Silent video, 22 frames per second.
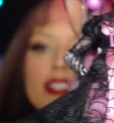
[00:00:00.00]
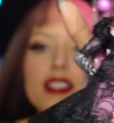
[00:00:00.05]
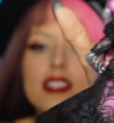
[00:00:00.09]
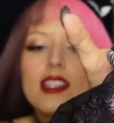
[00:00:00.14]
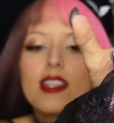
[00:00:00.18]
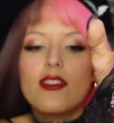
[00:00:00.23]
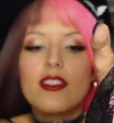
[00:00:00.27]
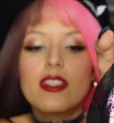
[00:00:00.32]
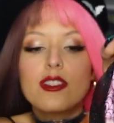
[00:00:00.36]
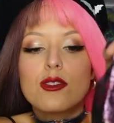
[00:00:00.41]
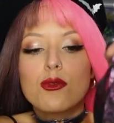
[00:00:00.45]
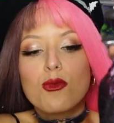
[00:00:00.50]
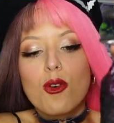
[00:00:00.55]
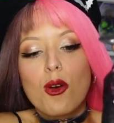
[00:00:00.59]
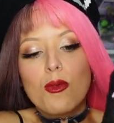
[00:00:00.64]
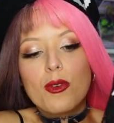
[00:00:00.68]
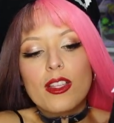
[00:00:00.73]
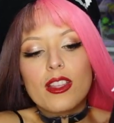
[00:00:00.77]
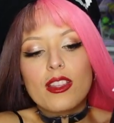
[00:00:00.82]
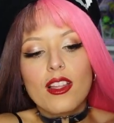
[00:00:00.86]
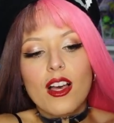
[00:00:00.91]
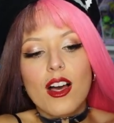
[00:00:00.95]
it's giving us what
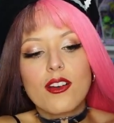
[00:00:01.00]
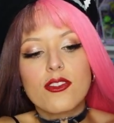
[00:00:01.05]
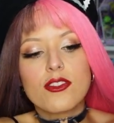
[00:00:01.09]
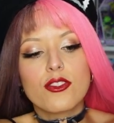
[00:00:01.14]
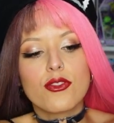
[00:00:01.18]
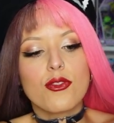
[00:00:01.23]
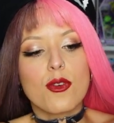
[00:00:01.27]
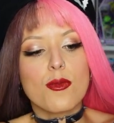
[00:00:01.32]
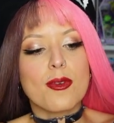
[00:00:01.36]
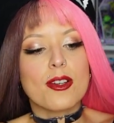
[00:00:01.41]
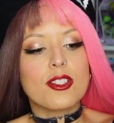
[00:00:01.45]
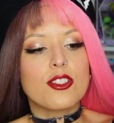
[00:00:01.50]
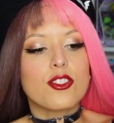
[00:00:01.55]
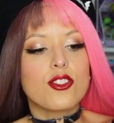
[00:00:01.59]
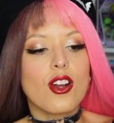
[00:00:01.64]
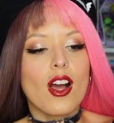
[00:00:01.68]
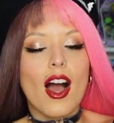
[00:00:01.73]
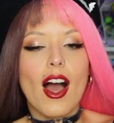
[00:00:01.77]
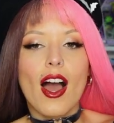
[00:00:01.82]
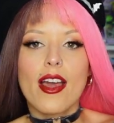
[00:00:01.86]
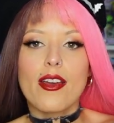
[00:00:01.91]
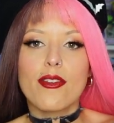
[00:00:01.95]
we loved from Monster
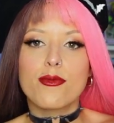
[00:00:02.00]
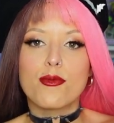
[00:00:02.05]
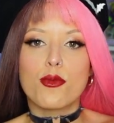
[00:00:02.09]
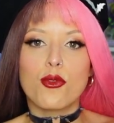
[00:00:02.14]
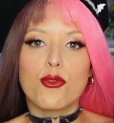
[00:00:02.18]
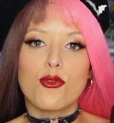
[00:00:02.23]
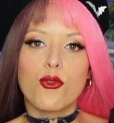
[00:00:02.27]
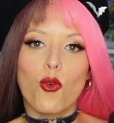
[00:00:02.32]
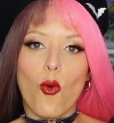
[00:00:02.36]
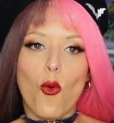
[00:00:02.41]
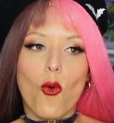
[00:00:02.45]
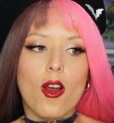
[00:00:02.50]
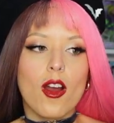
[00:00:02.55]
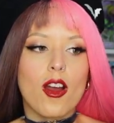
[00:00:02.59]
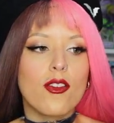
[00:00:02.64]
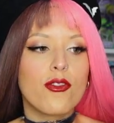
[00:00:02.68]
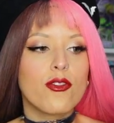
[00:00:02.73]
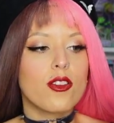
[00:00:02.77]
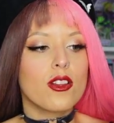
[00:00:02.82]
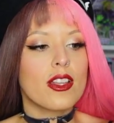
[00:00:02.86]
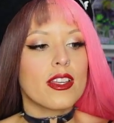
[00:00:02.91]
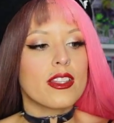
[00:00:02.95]
High before,
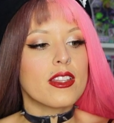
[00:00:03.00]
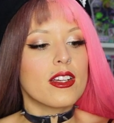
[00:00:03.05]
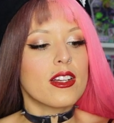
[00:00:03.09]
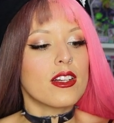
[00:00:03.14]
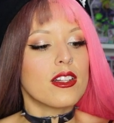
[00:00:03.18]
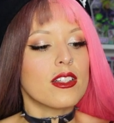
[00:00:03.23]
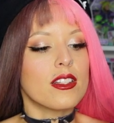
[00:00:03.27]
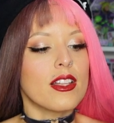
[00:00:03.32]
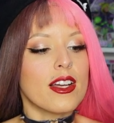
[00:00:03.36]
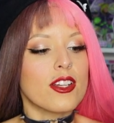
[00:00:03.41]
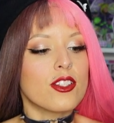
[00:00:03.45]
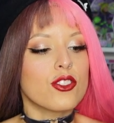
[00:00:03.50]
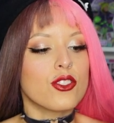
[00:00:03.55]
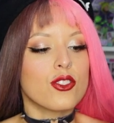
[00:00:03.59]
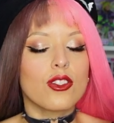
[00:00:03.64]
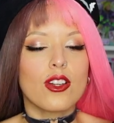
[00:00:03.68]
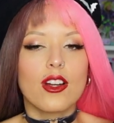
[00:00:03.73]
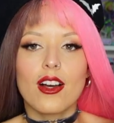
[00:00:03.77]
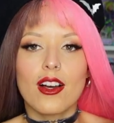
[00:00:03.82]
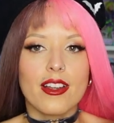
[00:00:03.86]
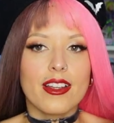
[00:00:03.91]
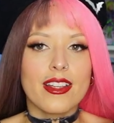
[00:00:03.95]
for like the
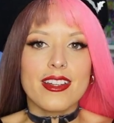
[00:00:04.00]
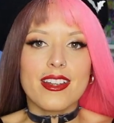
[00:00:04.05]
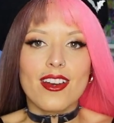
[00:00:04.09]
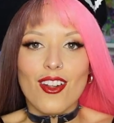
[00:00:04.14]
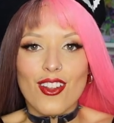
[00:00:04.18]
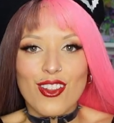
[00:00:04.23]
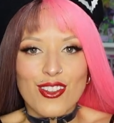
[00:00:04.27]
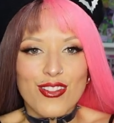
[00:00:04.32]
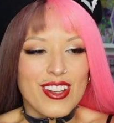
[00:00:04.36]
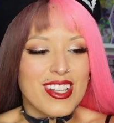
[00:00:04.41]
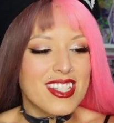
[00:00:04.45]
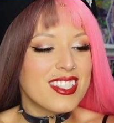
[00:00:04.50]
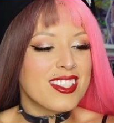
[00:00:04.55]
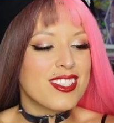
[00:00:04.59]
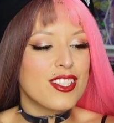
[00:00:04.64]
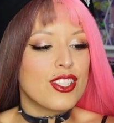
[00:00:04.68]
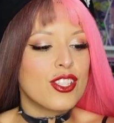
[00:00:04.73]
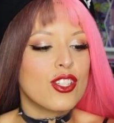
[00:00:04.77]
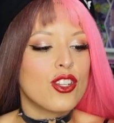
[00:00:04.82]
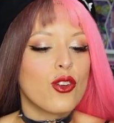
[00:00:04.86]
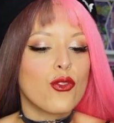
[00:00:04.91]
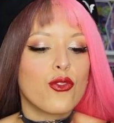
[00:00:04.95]
collector uh, in all of us,
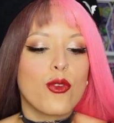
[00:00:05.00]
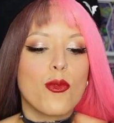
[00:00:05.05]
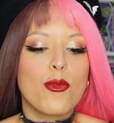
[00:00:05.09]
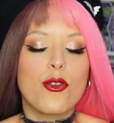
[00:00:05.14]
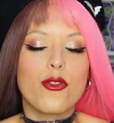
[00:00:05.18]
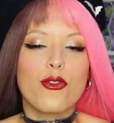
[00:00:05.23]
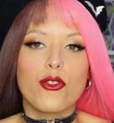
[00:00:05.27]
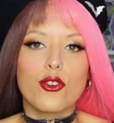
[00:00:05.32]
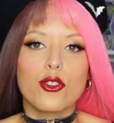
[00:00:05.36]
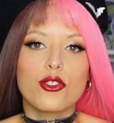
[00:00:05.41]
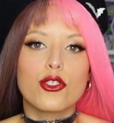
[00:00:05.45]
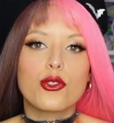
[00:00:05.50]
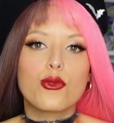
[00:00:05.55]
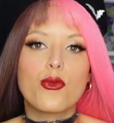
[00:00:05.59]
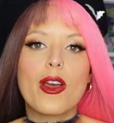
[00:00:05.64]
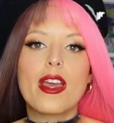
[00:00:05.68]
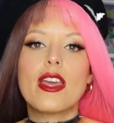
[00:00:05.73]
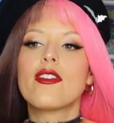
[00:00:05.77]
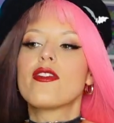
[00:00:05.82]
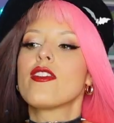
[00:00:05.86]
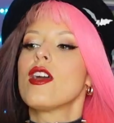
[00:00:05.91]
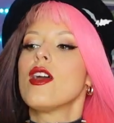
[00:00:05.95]
you know, from the first
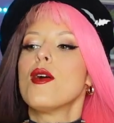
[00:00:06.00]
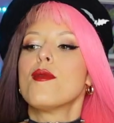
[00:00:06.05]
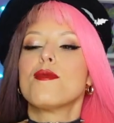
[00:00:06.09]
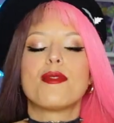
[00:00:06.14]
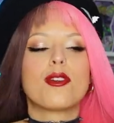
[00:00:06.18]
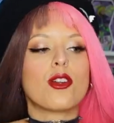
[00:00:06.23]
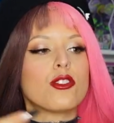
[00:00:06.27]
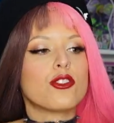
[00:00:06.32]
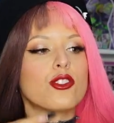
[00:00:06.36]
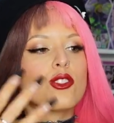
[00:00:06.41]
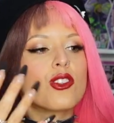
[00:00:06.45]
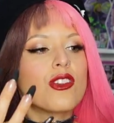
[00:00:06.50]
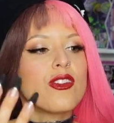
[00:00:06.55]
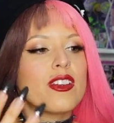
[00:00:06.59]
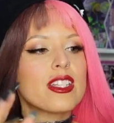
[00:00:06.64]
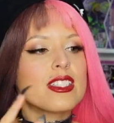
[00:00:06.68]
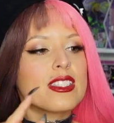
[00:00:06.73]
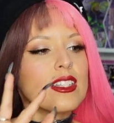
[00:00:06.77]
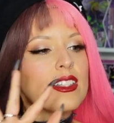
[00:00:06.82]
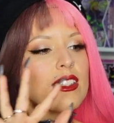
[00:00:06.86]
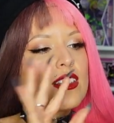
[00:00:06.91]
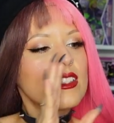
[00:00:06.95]
wave, but also giving
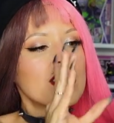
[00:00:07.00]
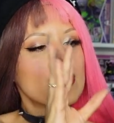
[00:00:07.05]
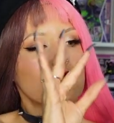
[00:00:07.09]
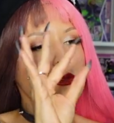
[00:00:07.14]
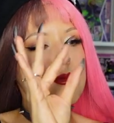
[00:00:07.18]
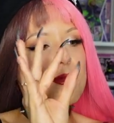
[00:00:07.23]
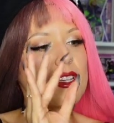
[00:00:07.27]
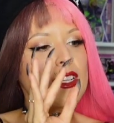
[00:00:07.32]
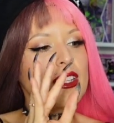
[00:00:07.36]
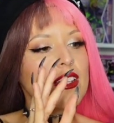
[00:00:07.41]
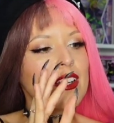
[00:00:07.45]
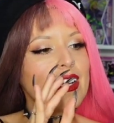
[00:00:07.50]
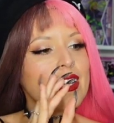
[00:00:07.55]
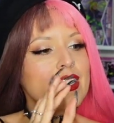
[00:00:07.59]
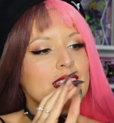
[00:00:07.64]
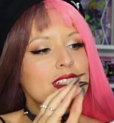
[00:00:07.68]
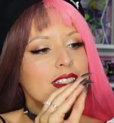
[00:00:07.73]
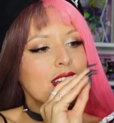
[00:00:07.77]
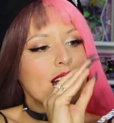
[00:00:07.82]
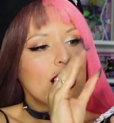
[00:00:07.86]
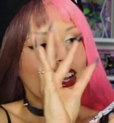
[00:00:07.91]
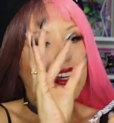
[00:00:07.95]
us a little bit, I
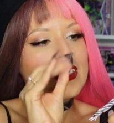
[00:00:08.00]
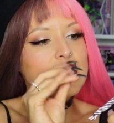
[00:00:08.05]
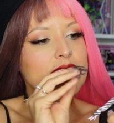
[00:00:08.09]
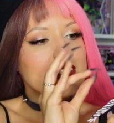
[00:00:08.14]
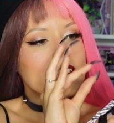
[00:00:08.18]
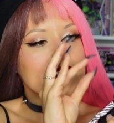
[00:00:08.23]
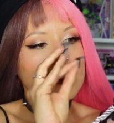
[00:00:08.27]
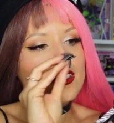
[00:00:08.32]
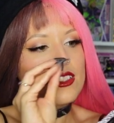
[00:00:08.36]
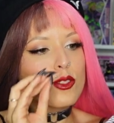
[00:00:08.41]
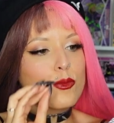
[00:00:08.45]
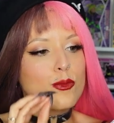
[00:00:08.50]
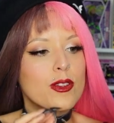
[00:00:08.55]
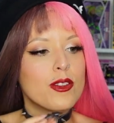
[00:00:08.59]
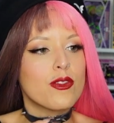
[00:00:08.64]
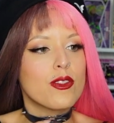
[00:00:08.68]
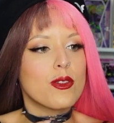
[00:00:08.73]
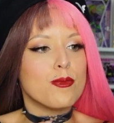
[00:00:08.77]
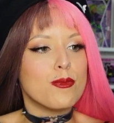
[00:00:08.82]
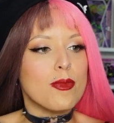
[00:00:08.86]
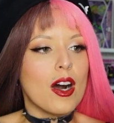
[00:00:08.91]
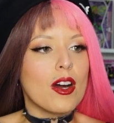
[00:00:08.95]
can kind of see a little bit
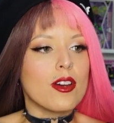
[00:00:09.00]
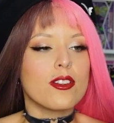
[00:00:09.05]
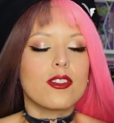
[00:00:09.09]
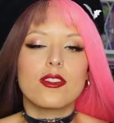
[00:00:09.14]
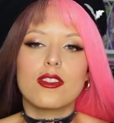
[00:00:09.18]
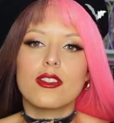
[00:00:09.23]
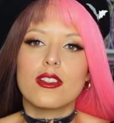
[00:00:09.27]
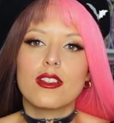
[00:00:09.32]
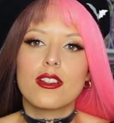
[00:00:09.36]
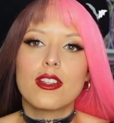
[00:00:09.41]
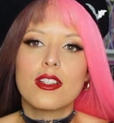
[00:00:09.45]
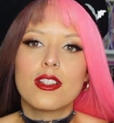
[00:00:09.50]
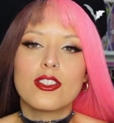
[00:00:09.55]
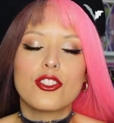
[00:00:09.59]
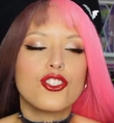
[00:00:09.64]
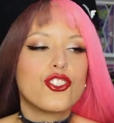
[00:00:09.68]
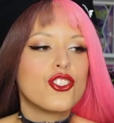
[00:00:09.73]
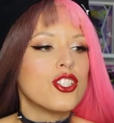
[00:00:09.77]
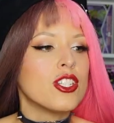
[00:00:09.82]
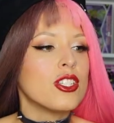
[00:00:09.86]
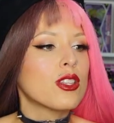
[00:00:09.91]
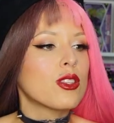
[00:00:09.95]
of the modern
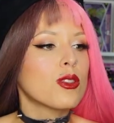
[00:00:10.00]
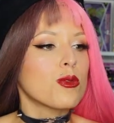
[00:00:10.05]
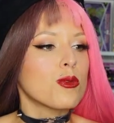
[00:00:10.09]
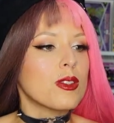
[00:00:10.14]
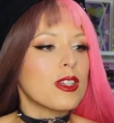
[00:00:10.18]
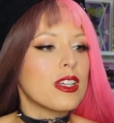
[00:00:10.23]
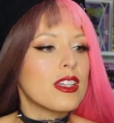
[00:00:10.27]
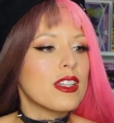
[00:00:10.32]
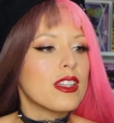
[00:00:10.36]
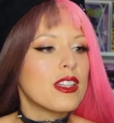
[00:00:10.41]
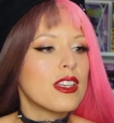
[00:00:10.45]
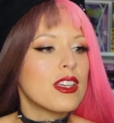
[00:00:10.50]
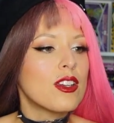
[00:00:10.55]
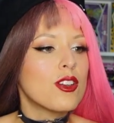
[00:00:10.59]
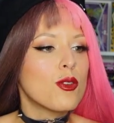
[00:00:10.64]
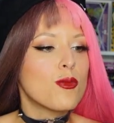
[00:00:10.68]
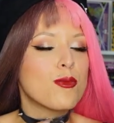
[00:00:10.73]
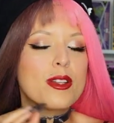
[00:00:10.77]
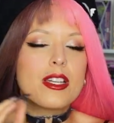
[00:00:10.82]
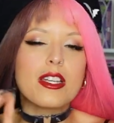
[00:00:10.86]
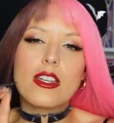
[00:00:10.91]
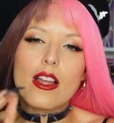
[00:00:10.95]
G3 in
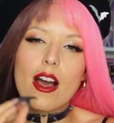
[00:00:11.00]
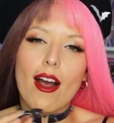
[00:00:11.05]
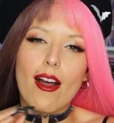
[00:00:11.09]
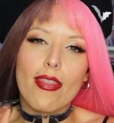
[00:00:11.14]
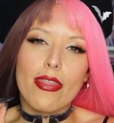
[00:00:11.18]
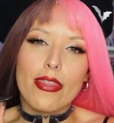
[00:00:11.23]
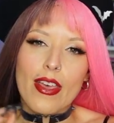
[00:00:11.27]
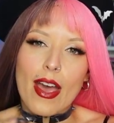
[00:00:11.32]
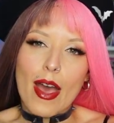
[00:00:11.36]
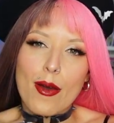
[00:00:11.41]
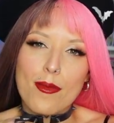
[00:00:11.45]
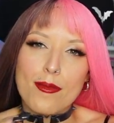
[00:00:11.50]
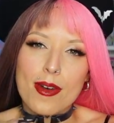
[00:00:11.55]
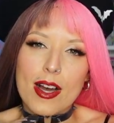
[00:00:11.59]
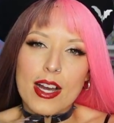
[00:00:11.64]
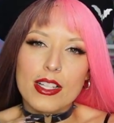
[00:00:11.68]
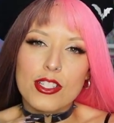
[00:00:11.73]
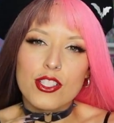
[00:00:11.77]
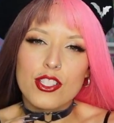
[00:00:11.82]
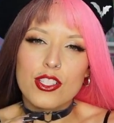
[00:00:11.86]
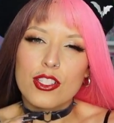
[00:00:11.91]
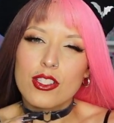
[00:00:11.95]
here, but not that
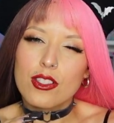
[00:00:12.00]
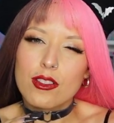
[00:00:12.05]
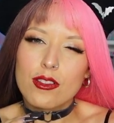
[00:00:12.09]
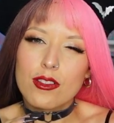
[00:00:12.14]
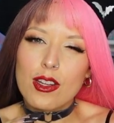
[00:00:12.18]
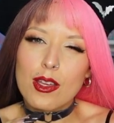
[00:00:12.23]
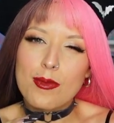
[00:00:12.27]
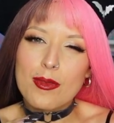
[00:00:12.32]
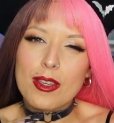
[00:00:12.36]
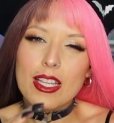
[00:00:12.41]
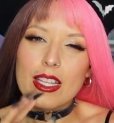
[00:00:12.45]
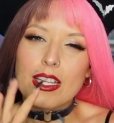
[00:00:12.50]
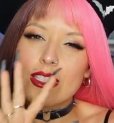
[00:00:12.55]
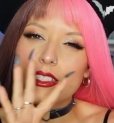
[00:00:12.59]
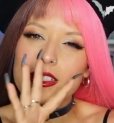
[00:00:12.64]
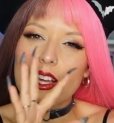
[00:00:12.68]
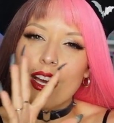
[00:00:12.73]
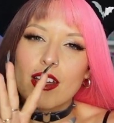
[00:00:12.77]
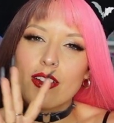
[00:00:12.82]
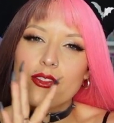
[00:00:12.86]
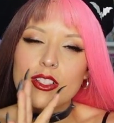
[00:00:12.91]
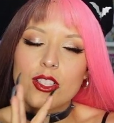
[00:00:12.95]
much. You know what I mean? Like it's
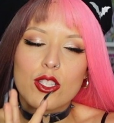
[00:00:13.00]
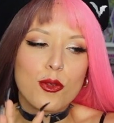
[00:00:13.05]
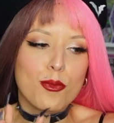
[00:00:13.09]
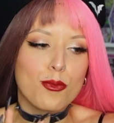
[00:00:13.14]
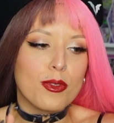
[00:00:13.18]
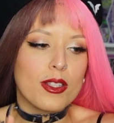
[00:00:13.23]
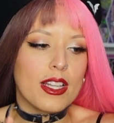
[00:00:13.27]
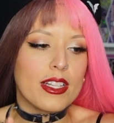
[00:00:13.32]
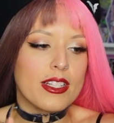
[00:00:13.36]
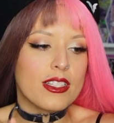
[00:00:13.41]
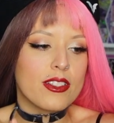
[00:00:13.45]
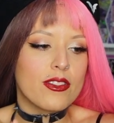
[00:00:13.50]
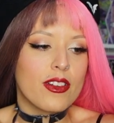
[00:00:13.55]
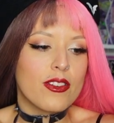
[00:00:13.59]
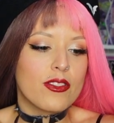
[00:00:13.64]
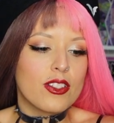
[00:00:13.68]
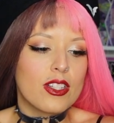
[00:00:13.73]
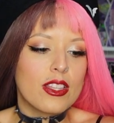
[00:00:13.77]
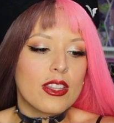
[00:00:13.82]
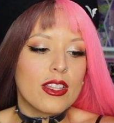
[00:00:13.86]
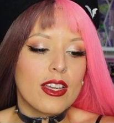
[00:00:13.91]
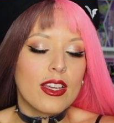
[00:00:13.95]
kind of a little blend of
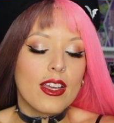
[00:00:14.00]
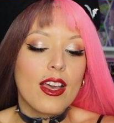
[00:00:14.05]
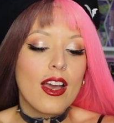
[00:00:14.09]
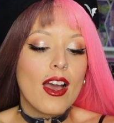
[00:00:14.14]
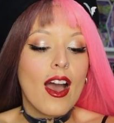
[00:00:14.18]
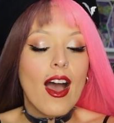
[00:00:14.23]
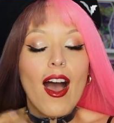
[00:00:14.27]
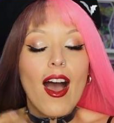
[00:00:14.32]
everything.